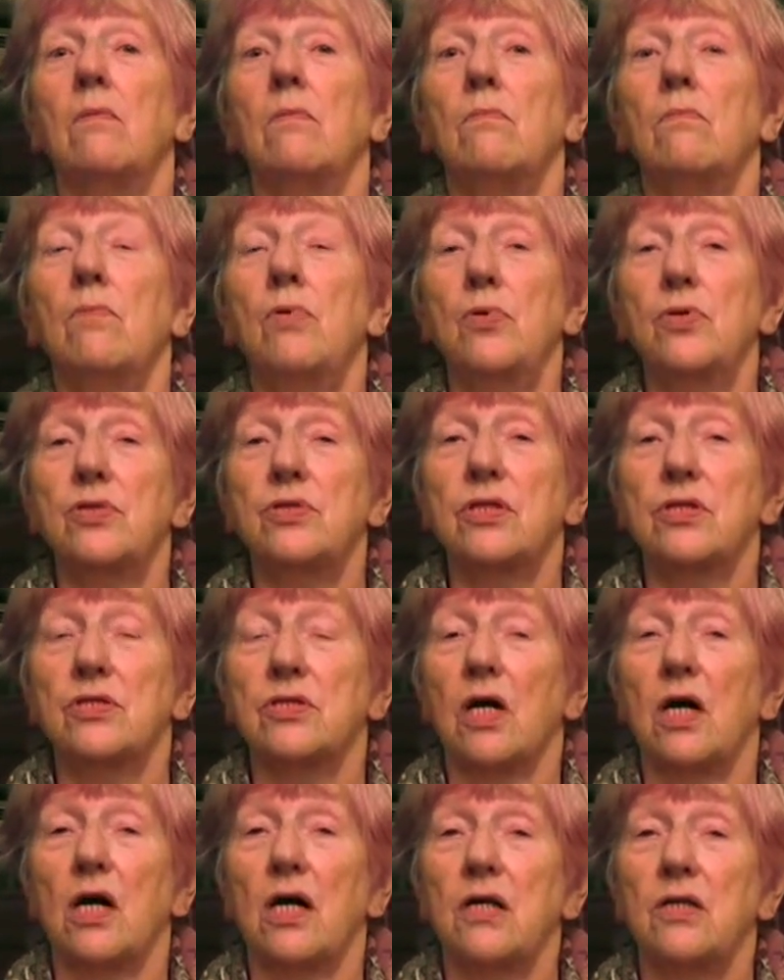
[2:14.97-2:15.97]
Moose
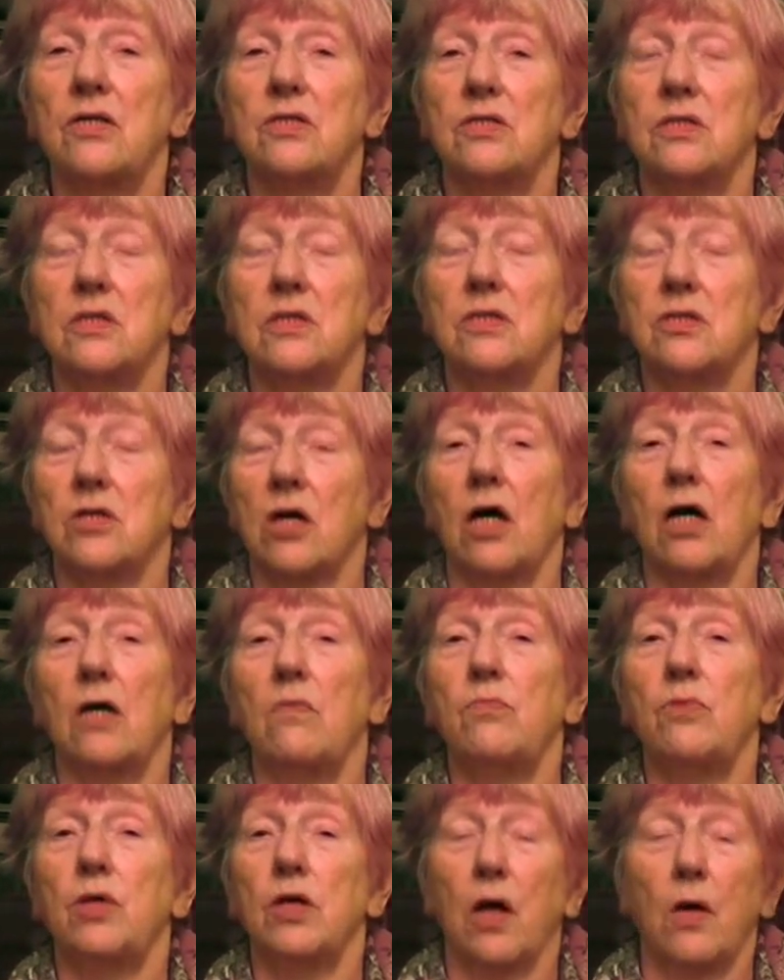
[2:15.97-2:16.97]
decides it's
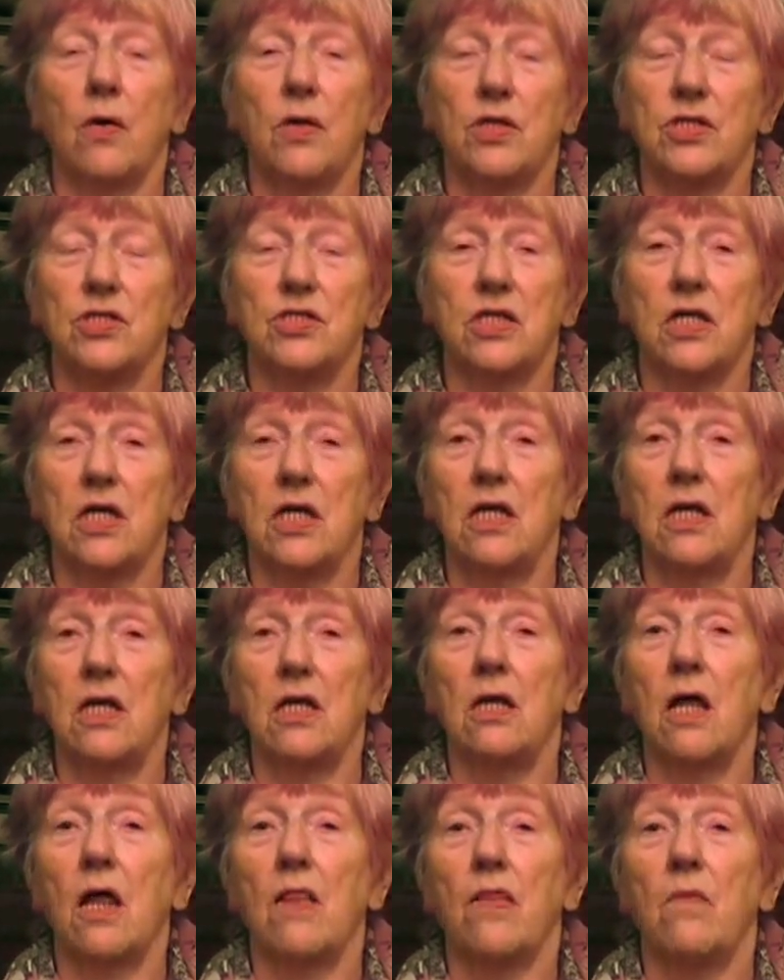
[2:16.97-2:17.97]
time to go and
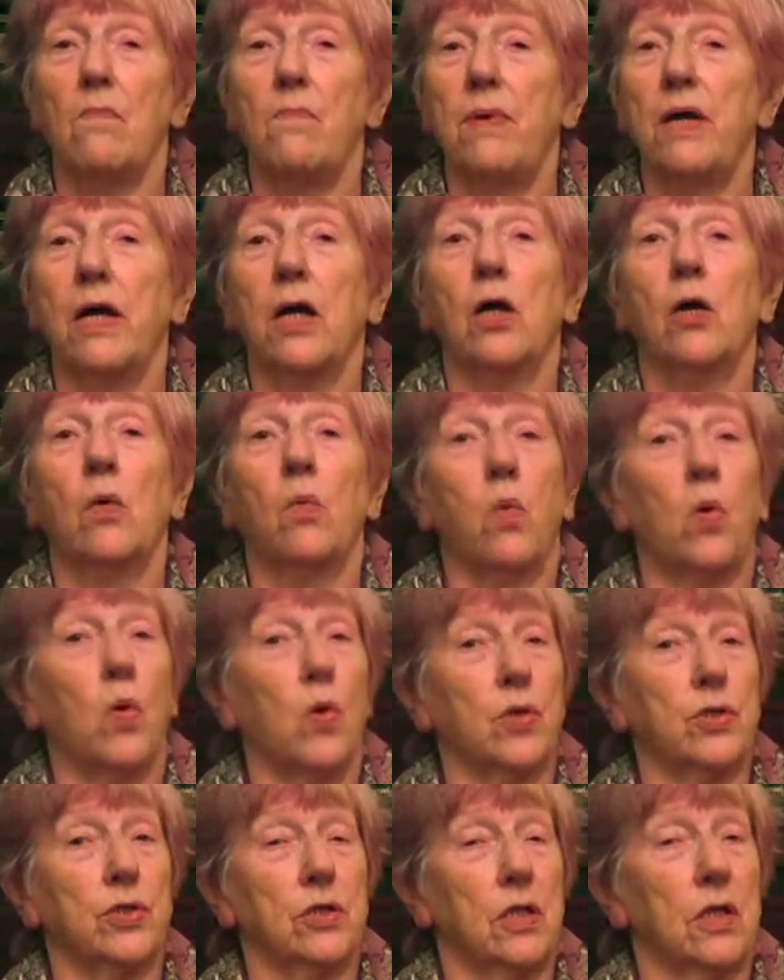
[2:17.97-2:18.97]
see the big
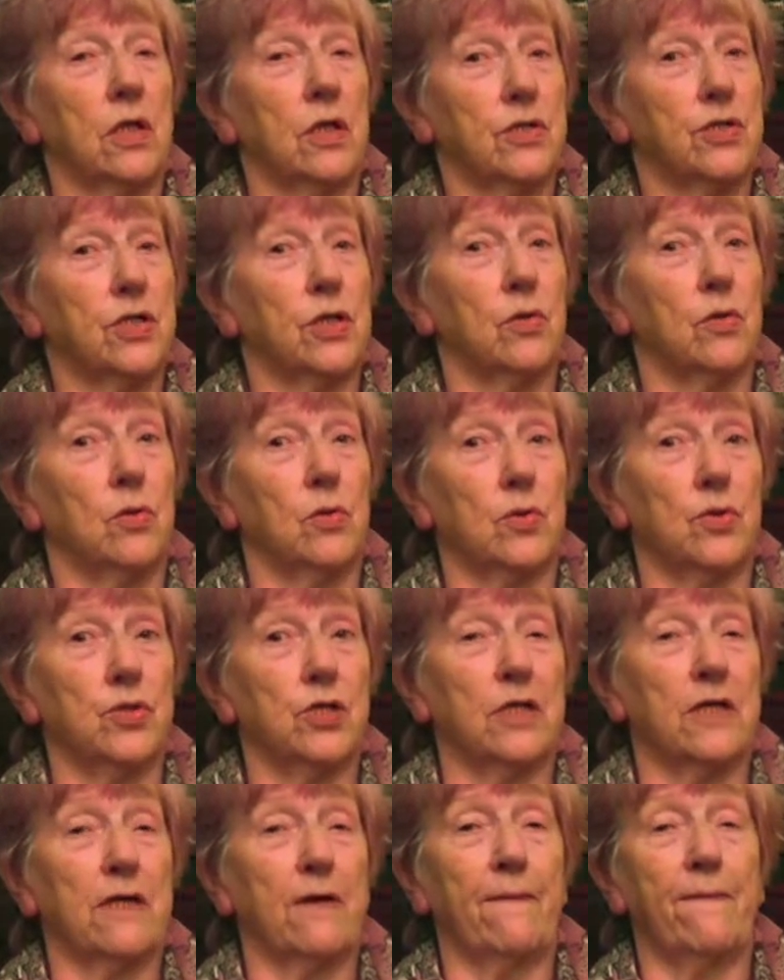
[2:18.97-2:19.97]
water, as he calls
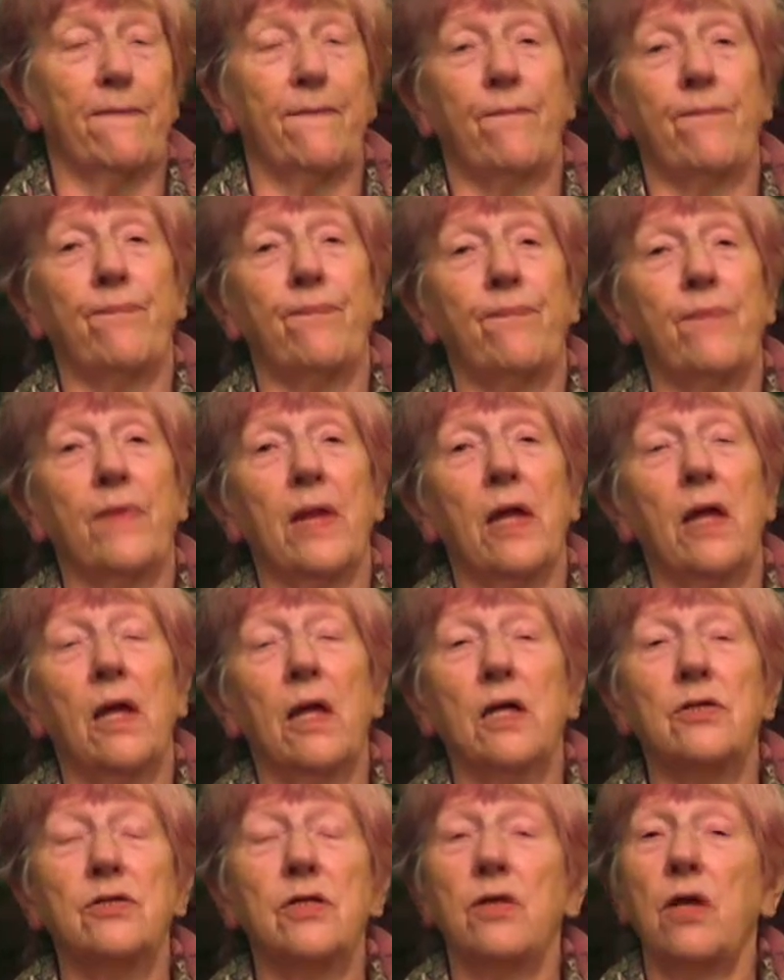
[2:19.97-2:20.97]
it.
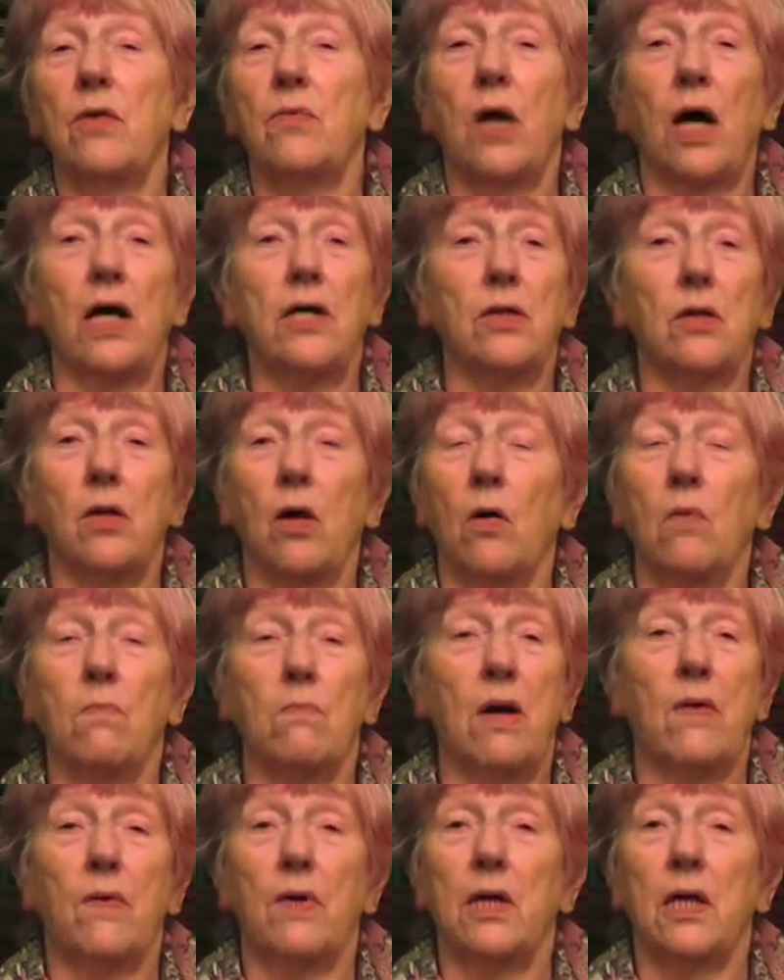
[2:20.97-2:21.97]
So they ride along
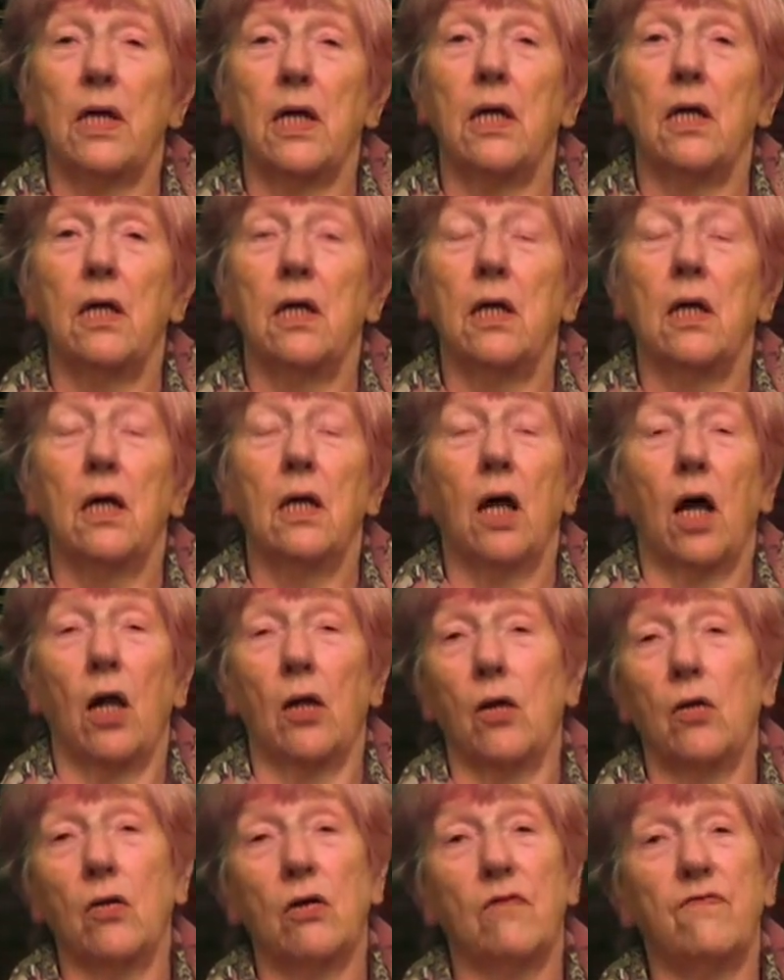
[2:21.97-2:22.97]
merrily
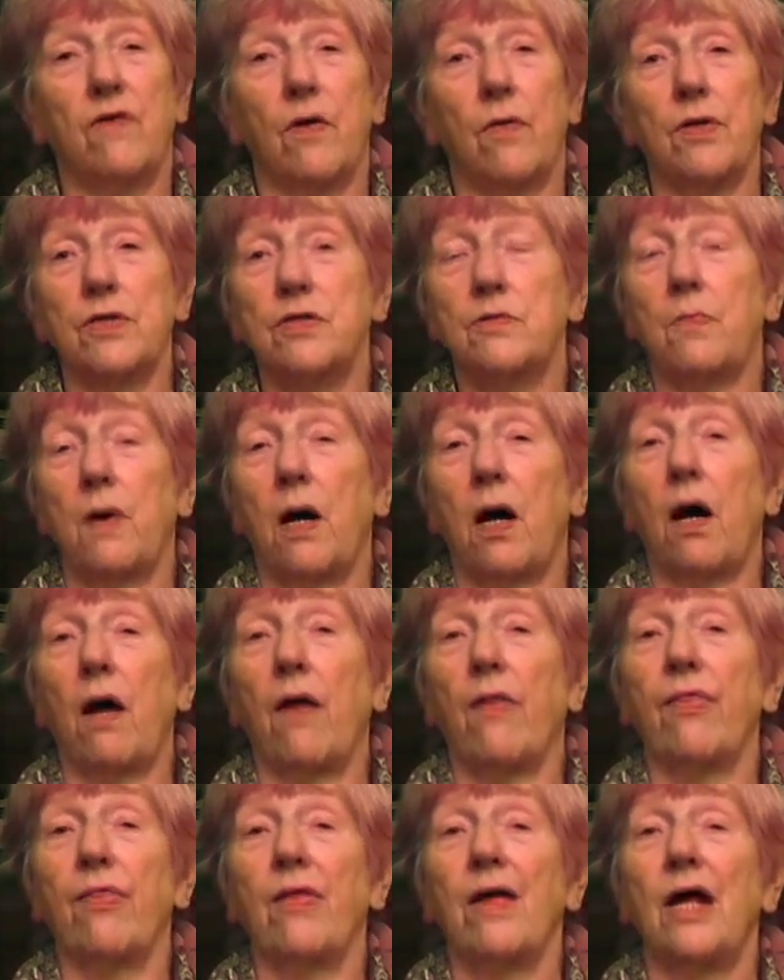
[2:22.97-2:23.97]
along a forest path
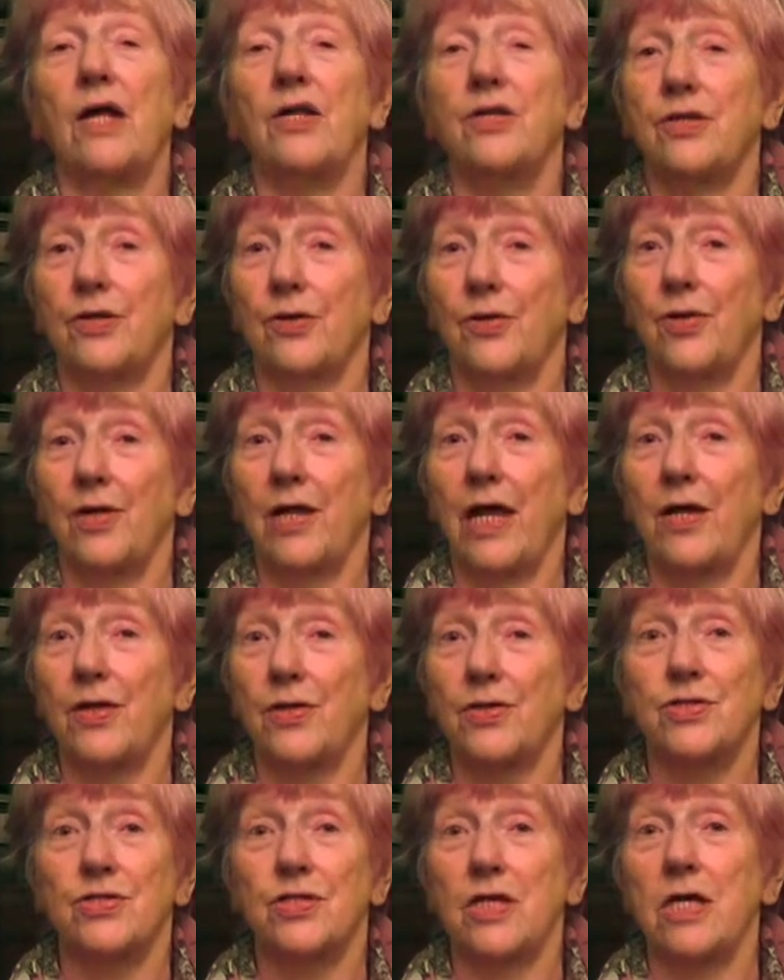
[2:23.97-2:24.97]
until they
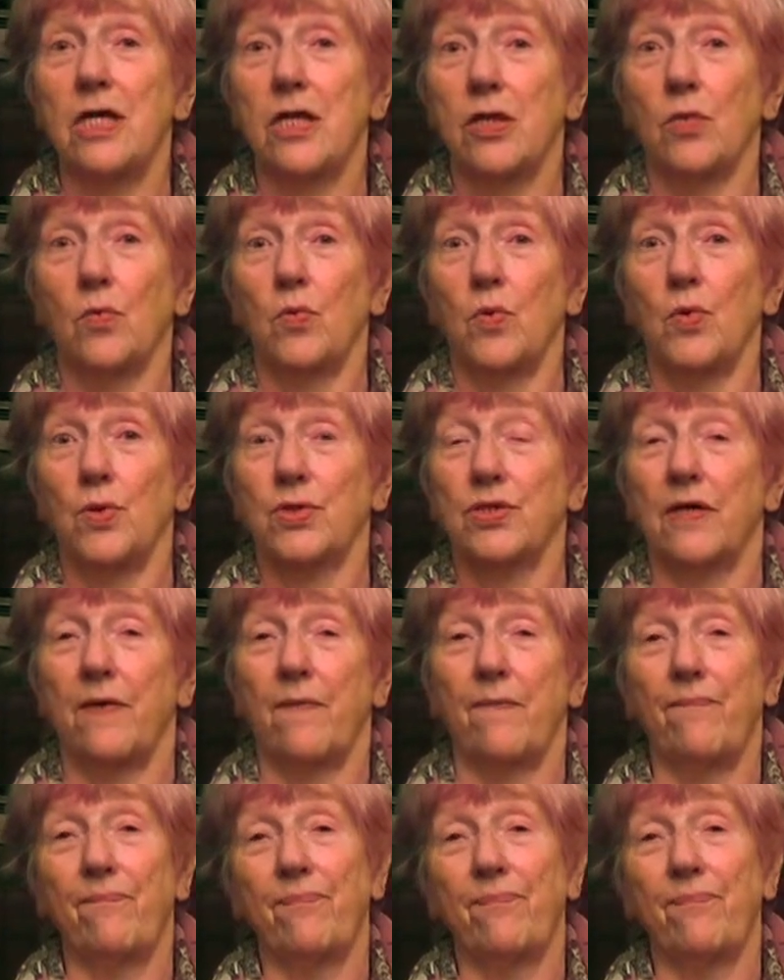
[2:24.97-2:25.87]
can see the water.